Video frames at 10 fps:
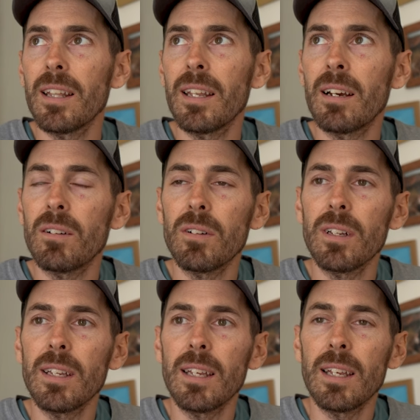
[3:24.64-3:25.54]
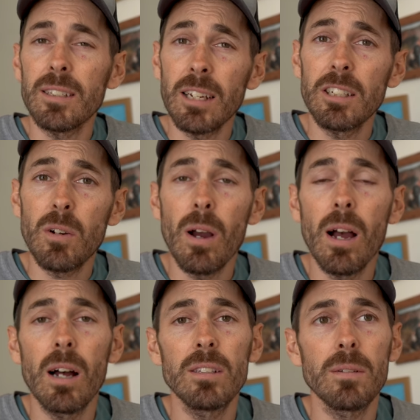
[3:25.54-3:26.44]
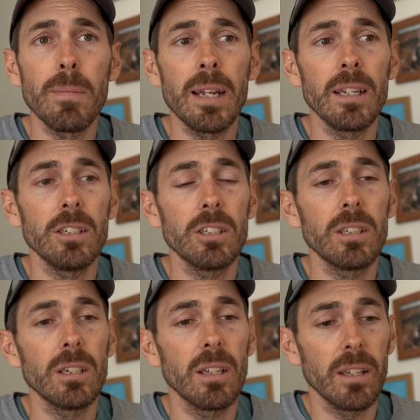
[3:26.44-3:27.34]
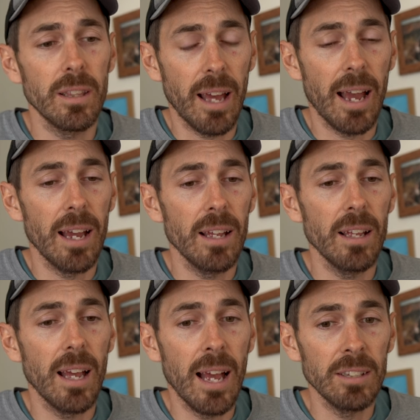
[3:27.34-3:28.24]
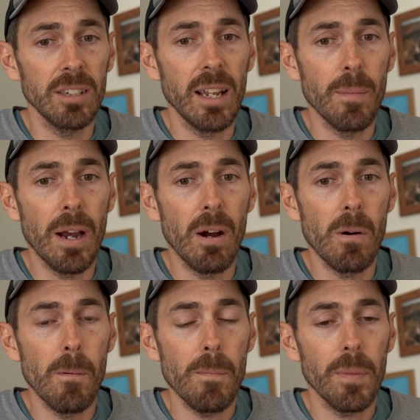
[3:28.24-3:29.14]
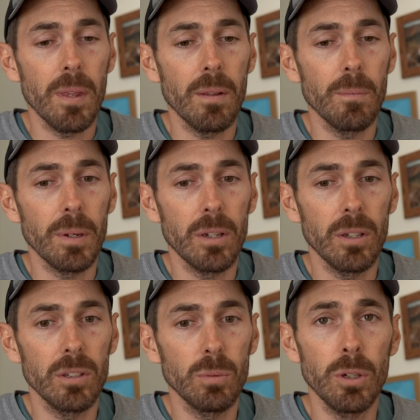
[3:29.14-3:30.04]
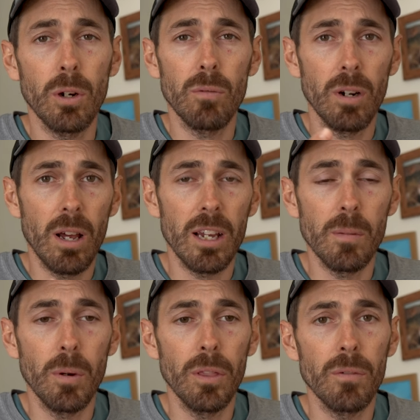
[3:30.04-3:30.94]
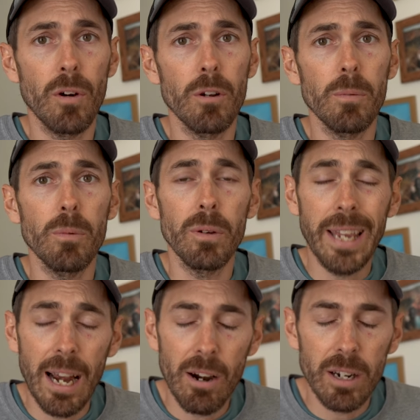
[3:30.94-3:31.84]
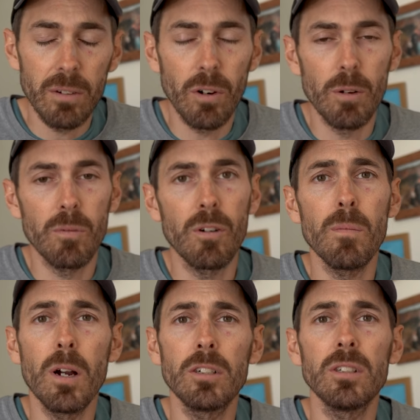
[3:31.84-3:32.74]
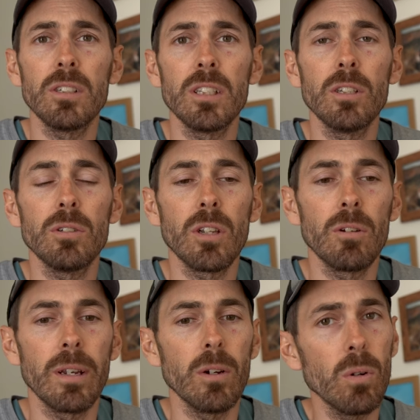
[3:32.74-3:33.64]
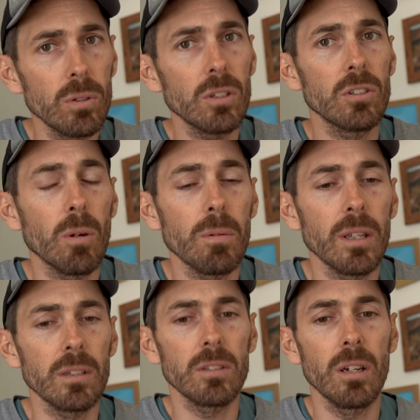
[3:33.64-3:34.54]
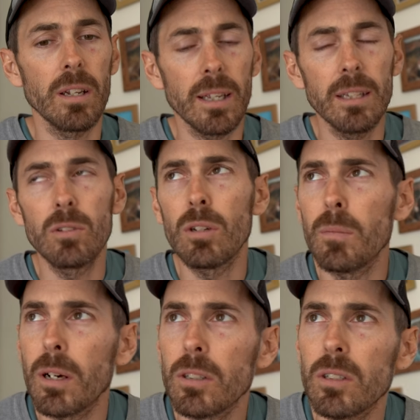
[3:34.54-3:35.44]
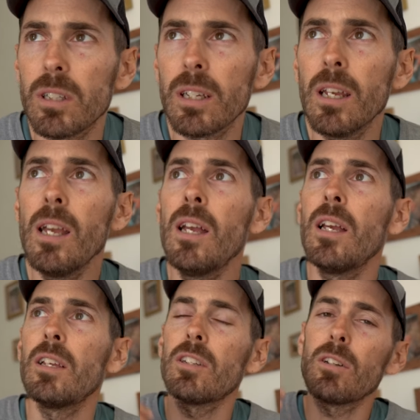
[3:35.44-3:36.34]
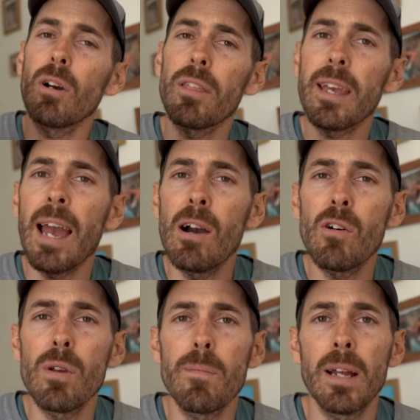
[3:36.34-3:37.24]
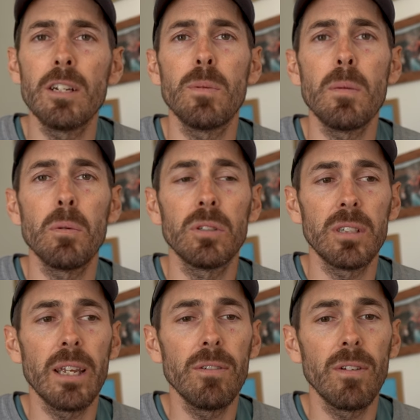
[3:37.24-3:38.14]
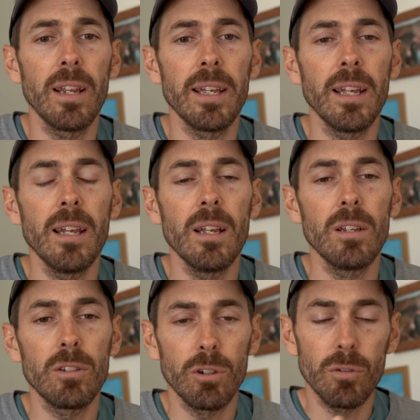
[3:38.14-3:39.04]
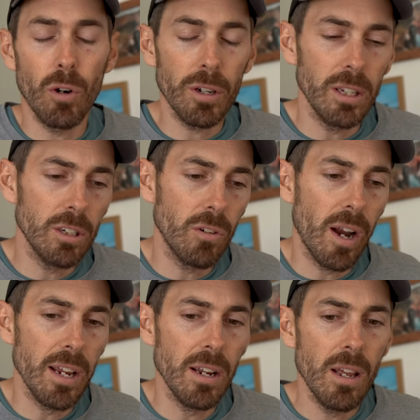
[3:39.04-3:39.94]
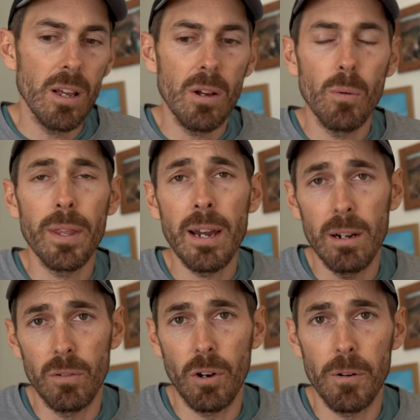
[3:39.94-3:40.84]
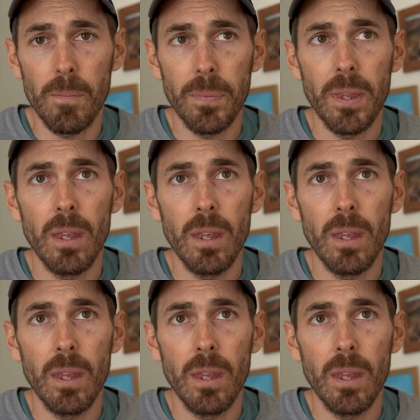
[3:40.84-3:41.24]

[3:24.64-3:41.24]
Now, it's actually quite hard to manage that as an ML because we're not relying upon the rope. We're carrying a rope for emergency use only or to stop things turning into an emergency. So you've got to think, how can we manage people safely through rocky terrain without a rope?